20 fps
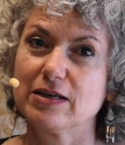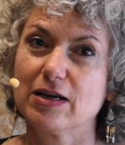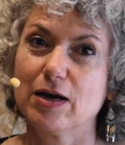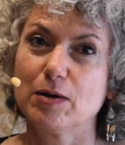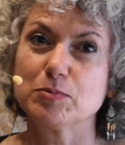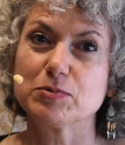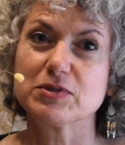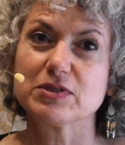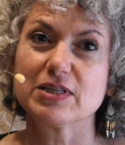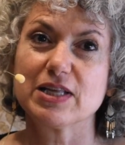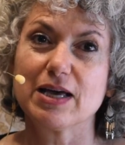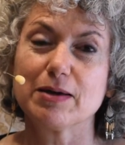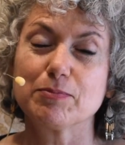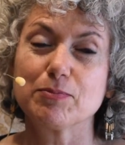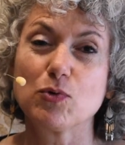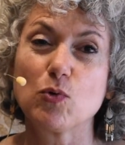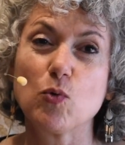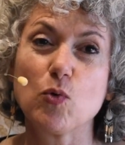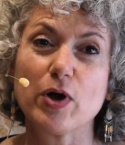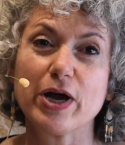up to that
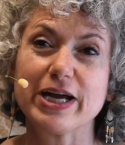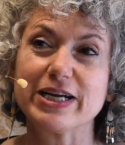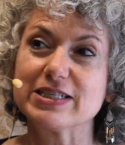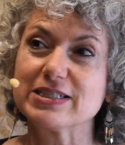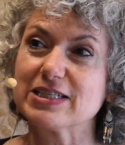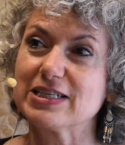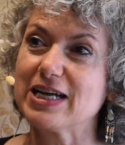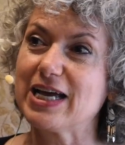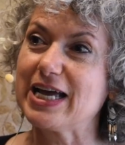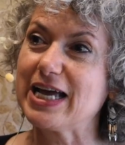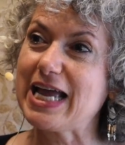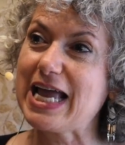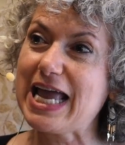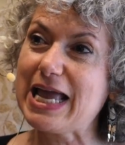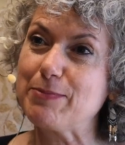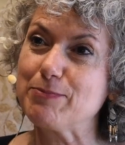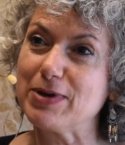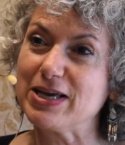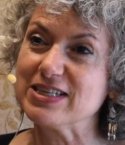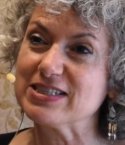point, and I
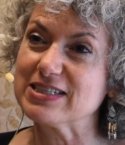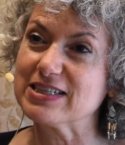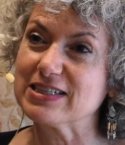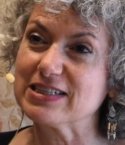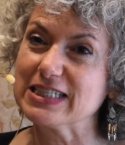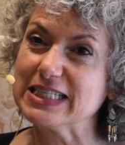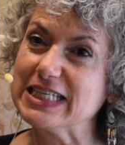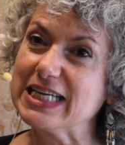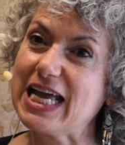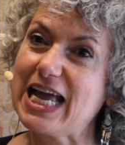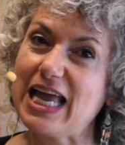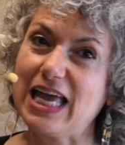basically